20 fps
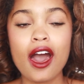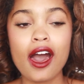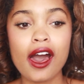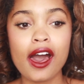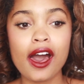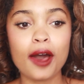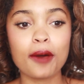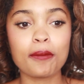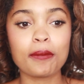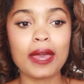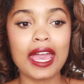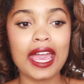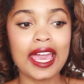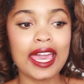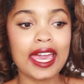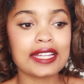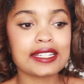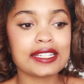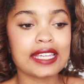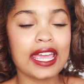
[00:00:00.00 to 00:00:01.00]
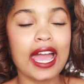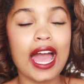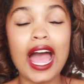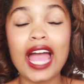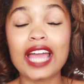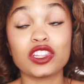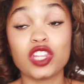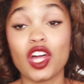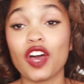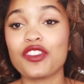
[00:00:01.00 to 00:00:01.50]
And
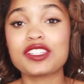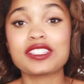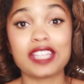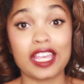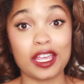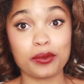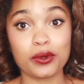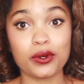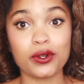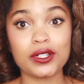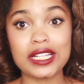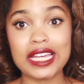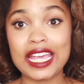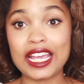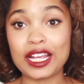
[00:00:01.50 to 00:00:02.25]
I love this table.